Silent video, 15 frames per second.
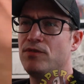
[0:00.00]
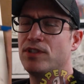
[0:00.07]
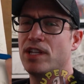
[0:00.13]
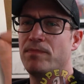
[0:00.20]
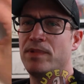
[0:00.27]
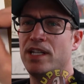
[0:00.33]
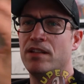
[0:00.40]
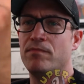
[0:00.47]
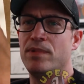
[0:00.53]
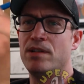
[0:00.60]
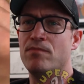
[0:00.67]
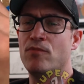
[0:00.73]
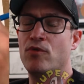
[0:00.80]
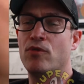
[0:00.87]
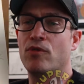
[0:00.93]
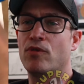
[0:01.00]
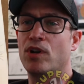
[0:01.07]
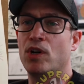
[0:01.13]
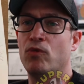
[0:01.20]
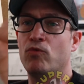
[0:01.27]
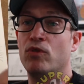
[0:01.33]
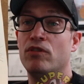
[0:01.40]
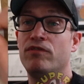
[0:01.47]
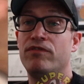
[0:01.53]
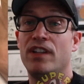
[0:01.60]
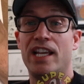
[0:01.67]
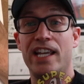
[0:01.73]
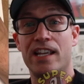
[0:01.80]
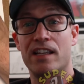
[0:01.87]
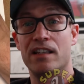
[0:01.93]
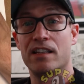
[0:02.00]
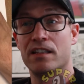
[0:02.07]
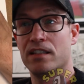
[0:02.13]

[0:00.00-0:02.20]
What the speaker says: something a bit more wolf-like.